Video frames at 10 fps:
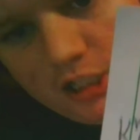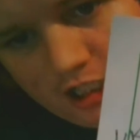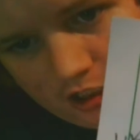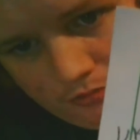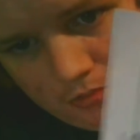
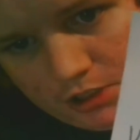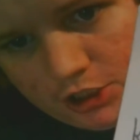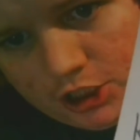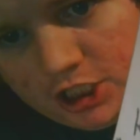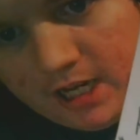Dutchman
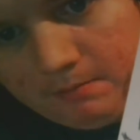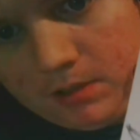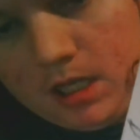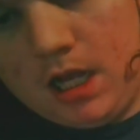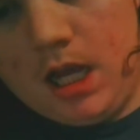ship,
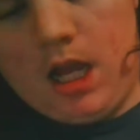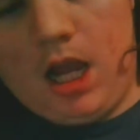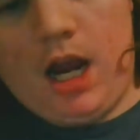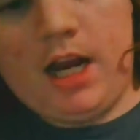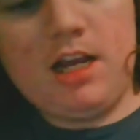
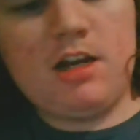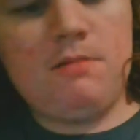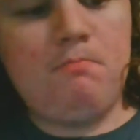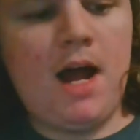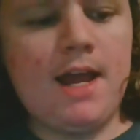and it
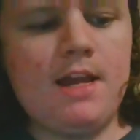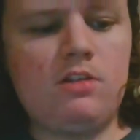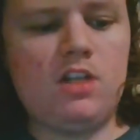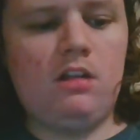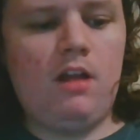
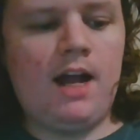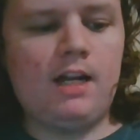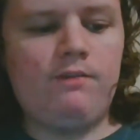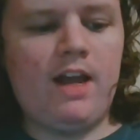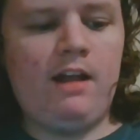combines a lot
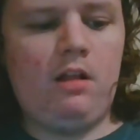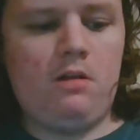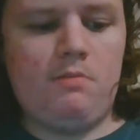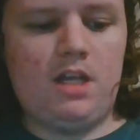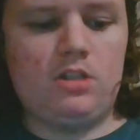of
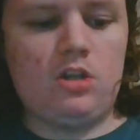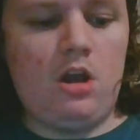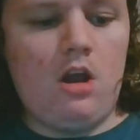elements.